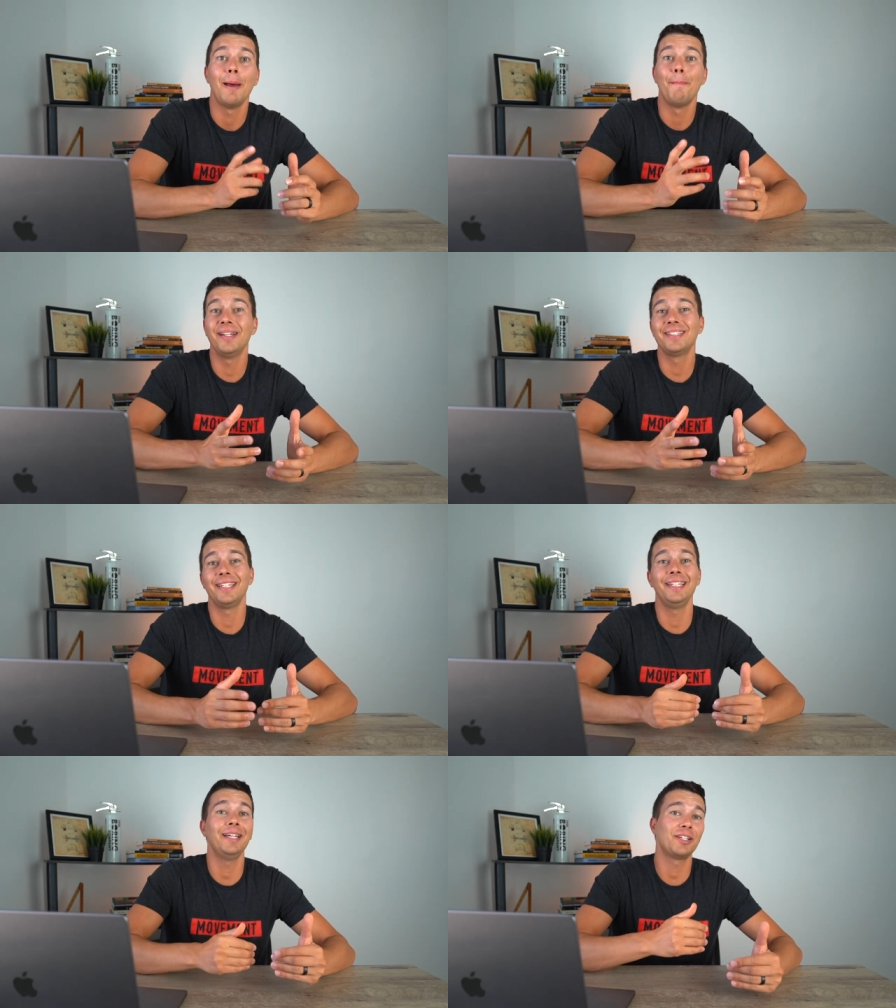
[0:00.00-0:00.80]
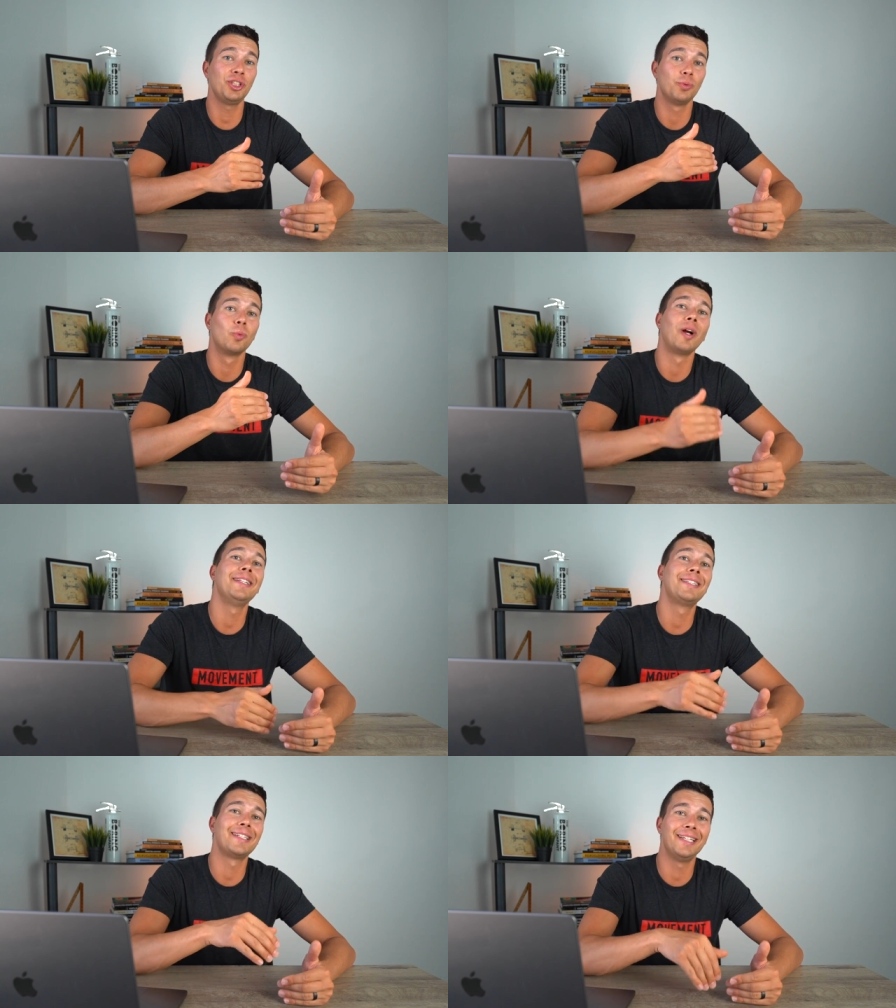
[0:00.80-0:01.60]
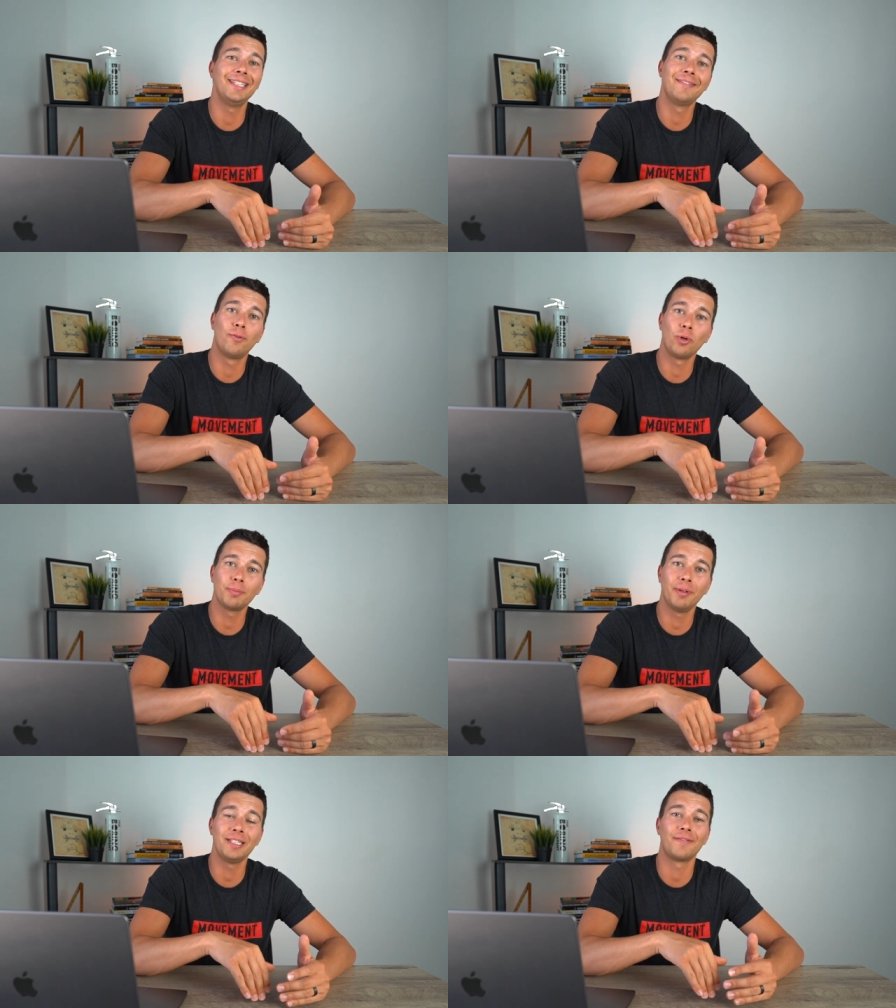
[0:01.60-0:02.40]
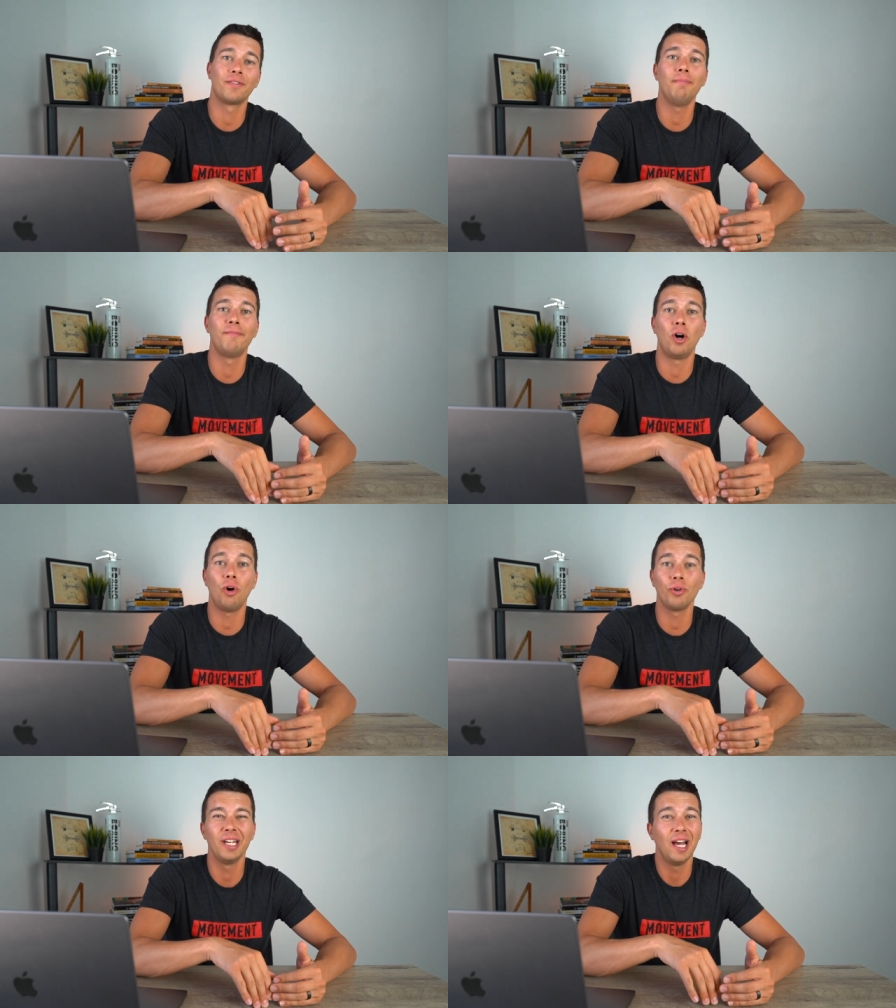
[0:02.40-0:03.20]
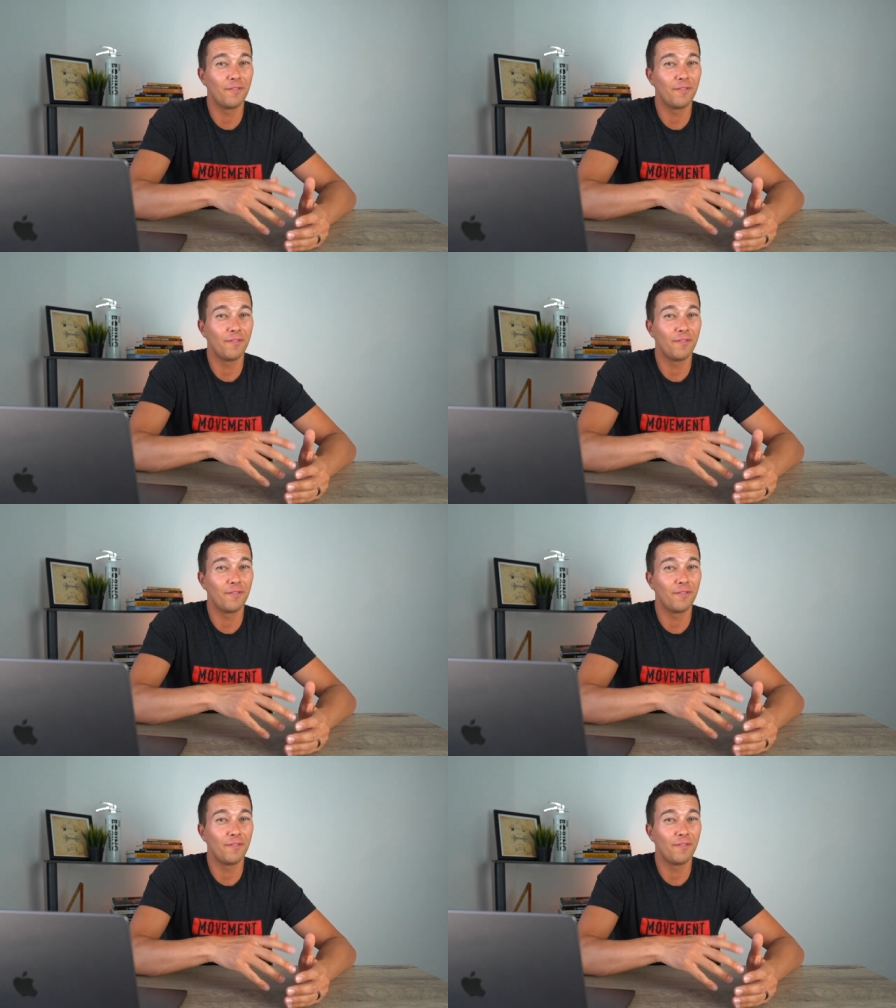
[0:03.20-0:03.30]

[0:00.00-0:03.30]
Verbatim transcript: Ben said he actually rents his force plates from VALD